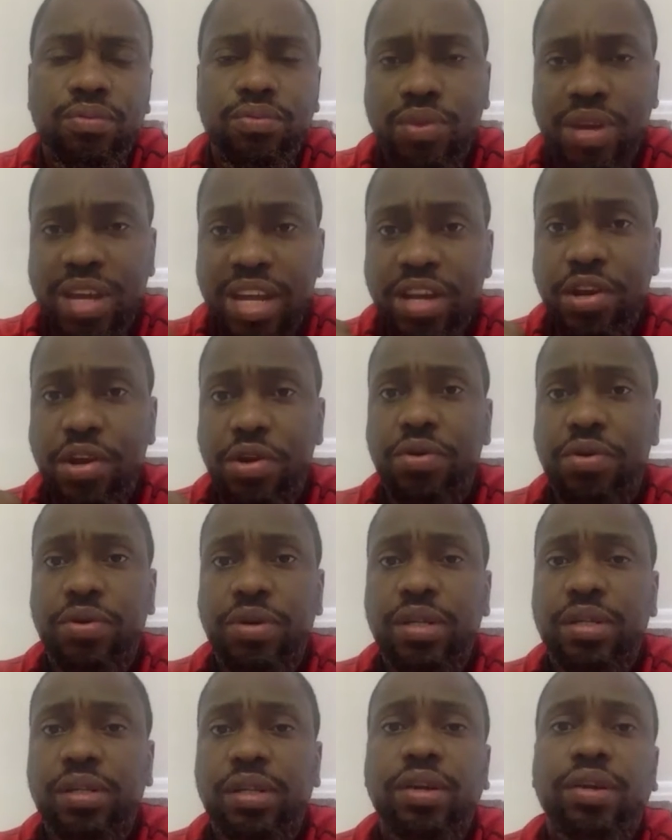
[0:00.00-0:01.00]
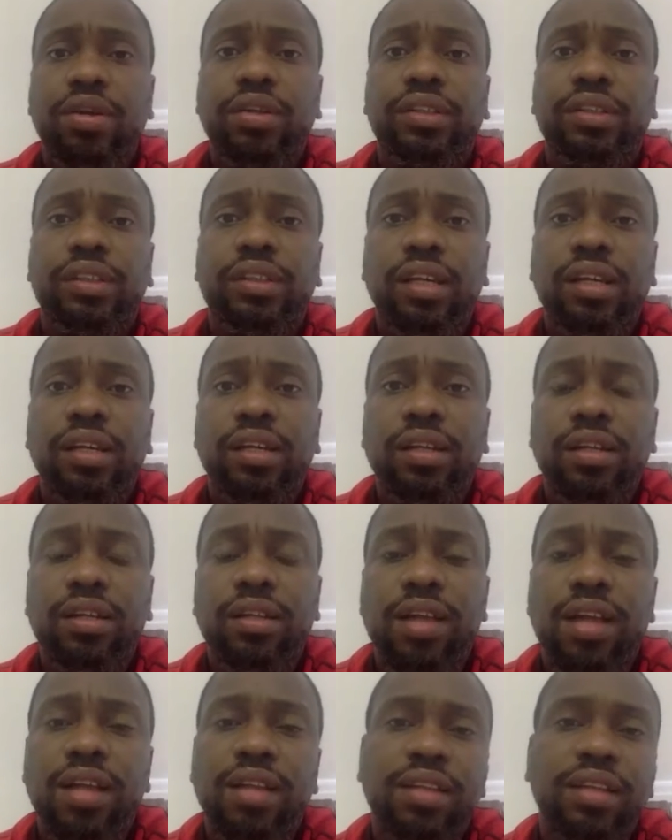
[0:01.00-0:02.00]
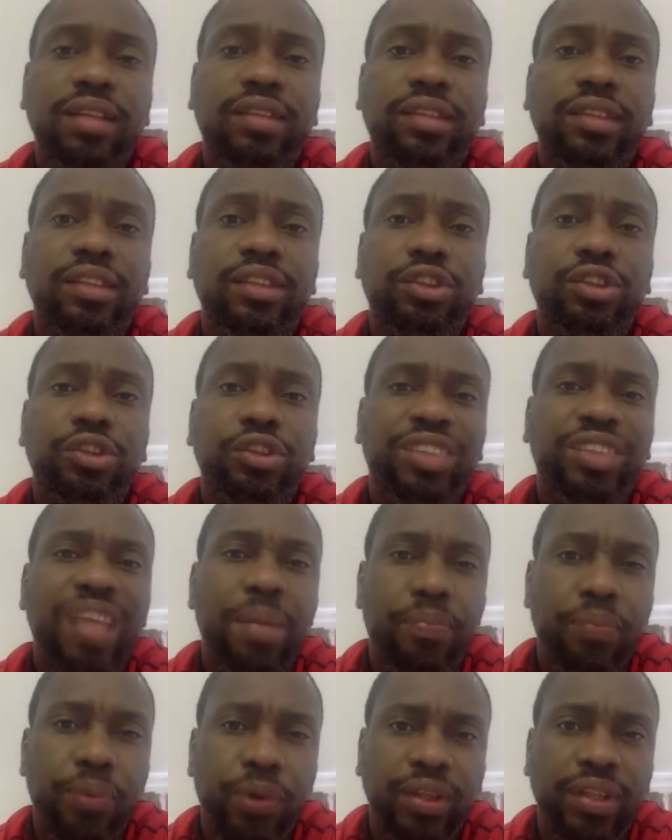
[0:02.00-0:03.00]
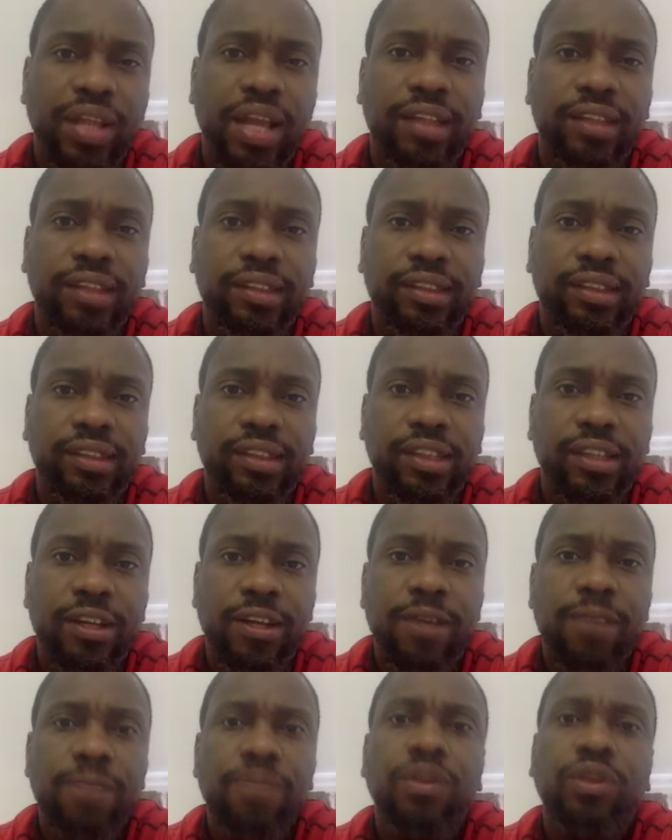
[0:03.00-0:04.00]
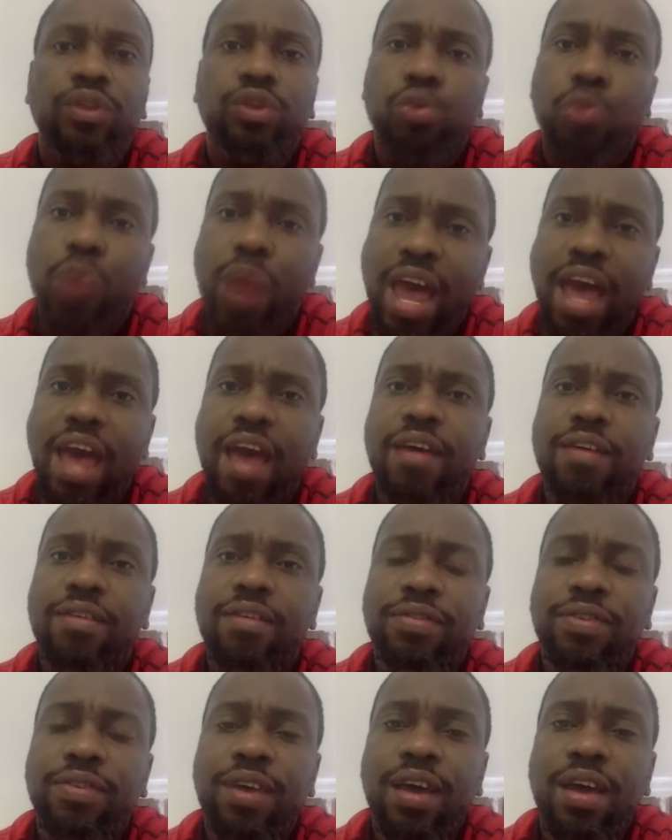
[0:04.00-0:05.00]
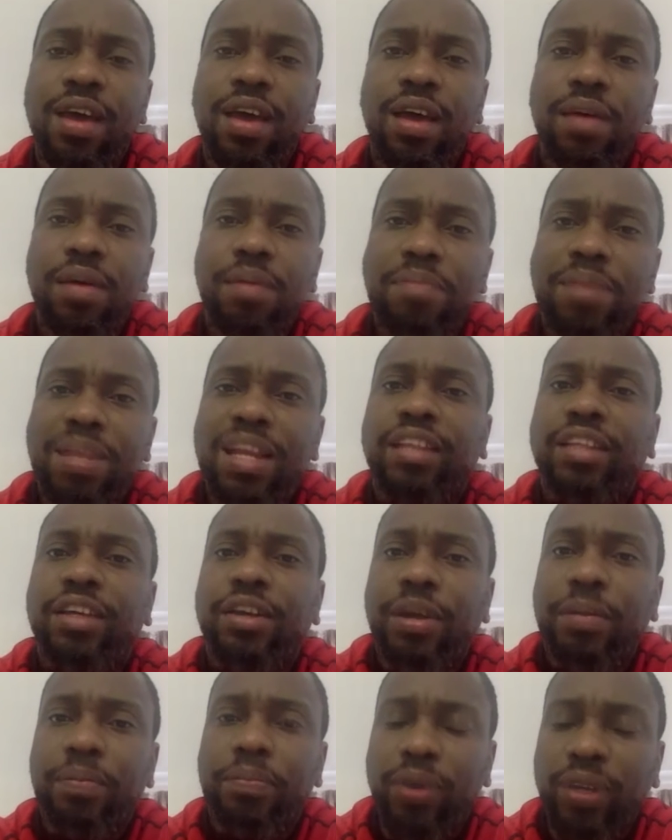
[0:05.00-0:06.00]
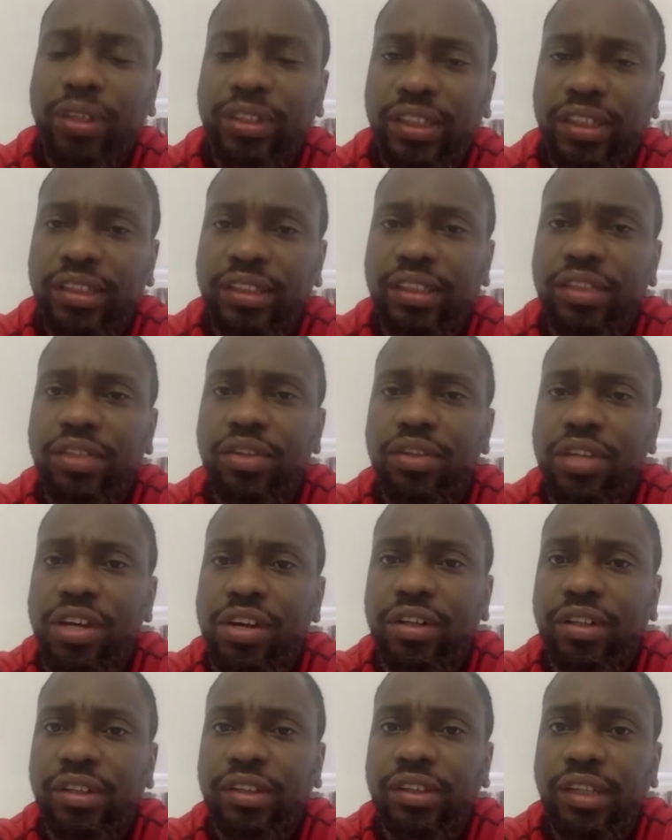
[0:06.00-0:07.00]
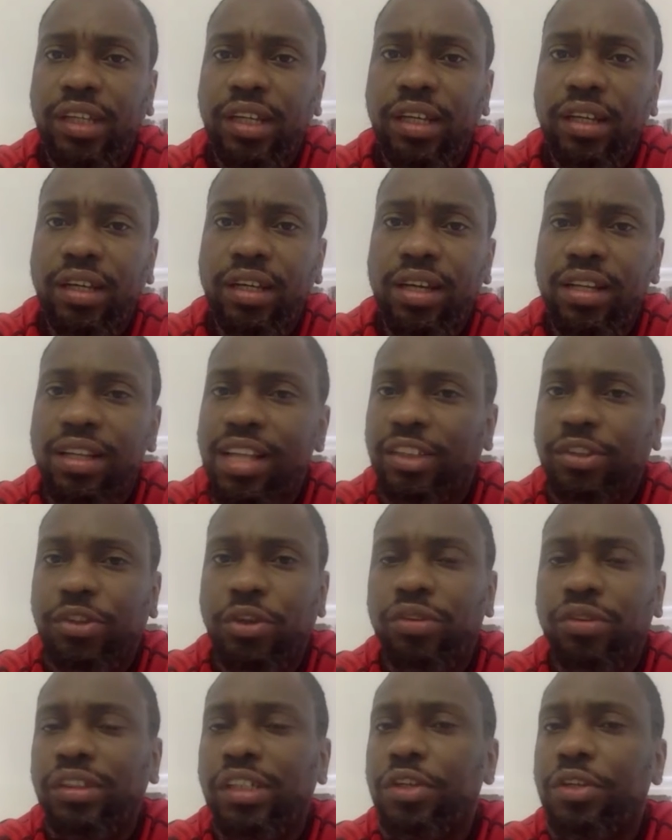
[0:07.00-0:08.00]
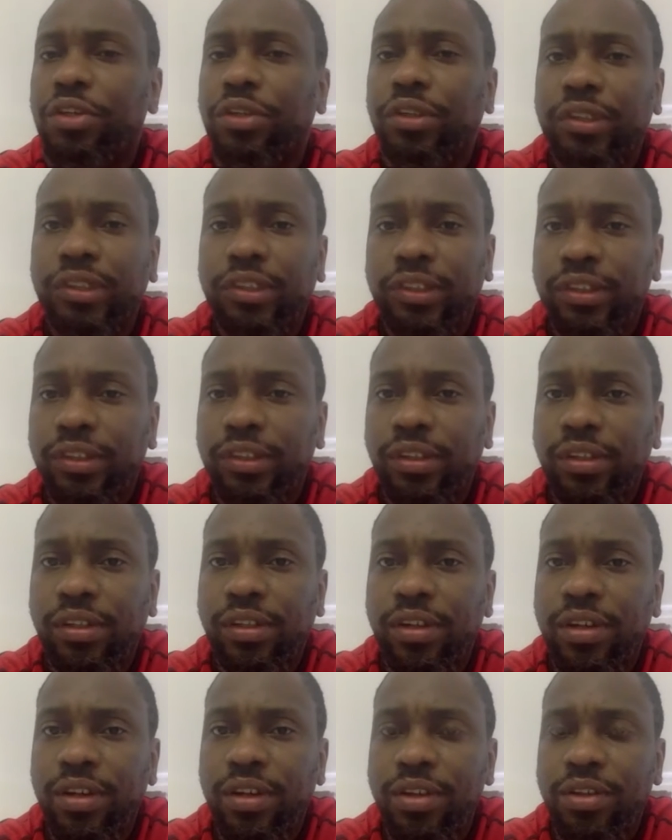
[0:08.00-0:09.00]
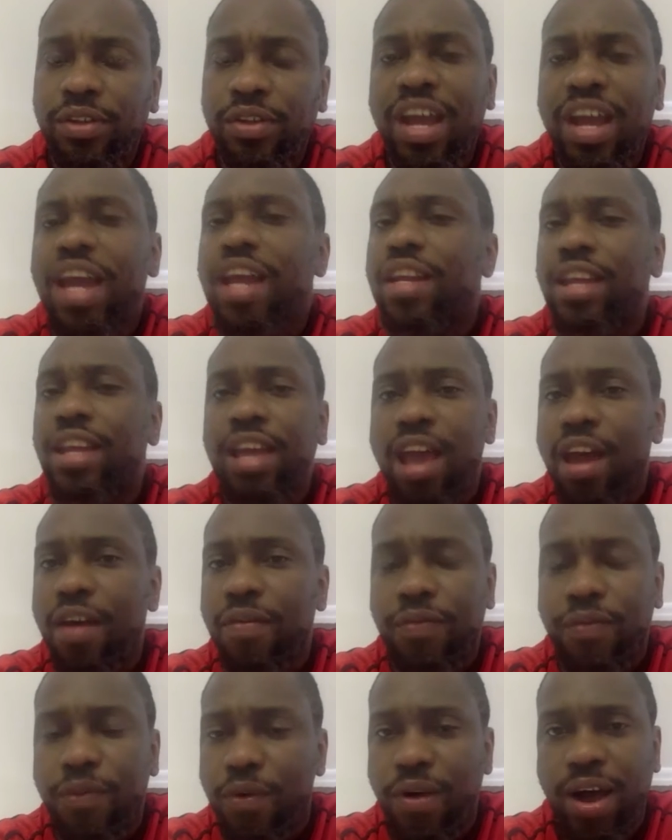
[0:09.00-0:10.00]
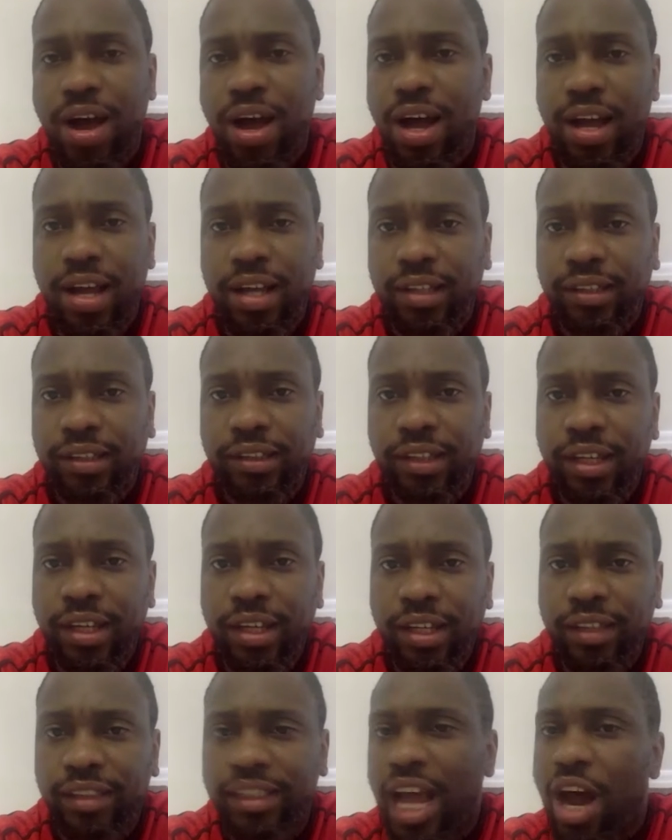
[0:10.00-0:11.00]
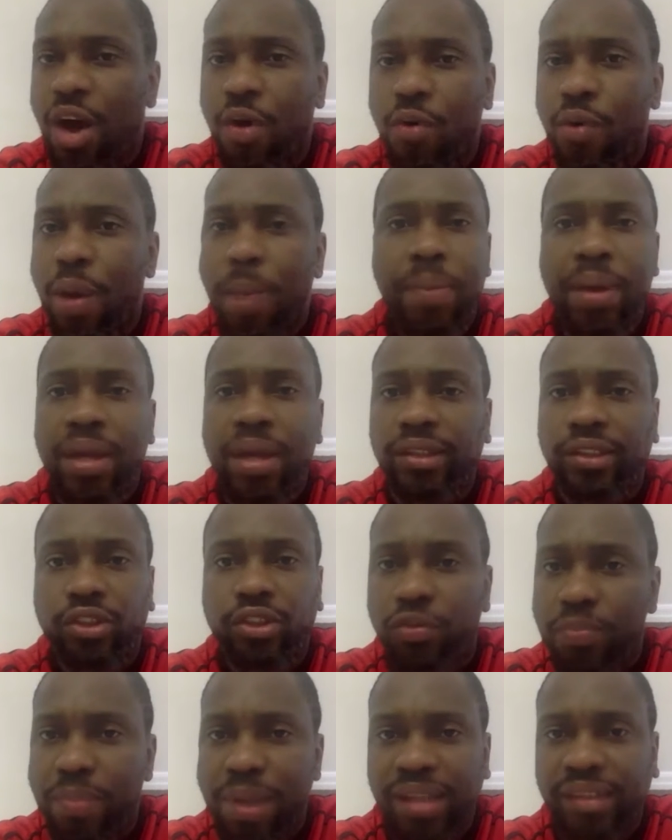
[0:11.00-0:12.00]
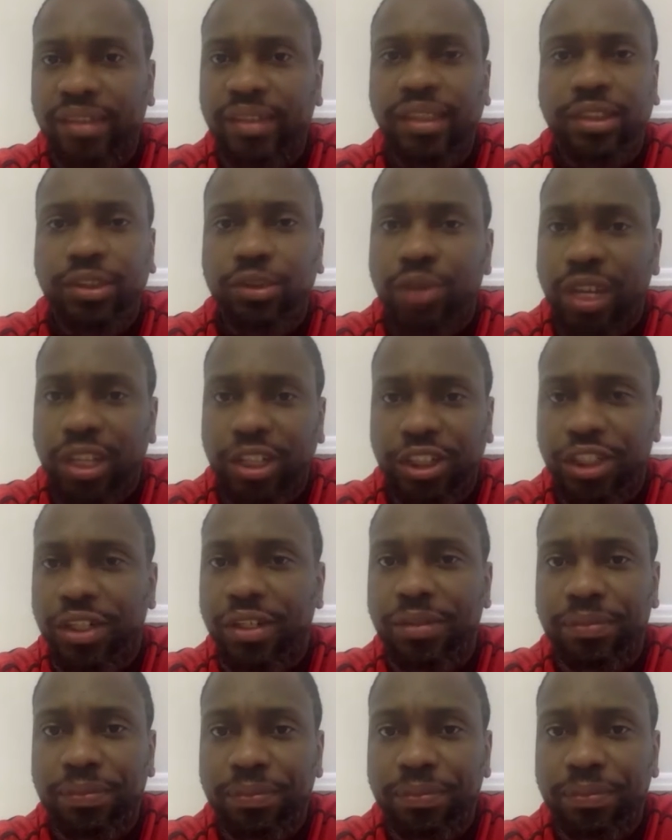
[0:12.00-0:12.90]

we know in the D R C that this is just a pretext to have military presence in the D R C that's continuous. The A D F for us is our weapons of mass destruction.